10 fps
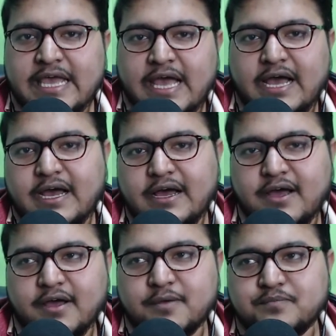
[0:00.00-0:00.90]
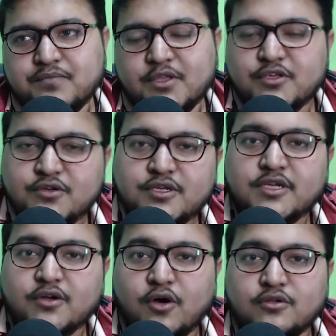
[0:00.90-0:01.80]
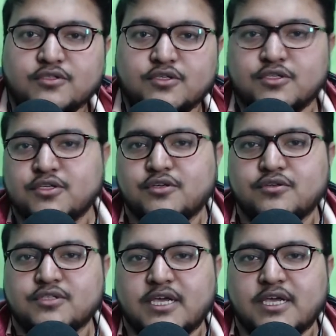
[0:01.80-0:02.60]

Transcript: you can also use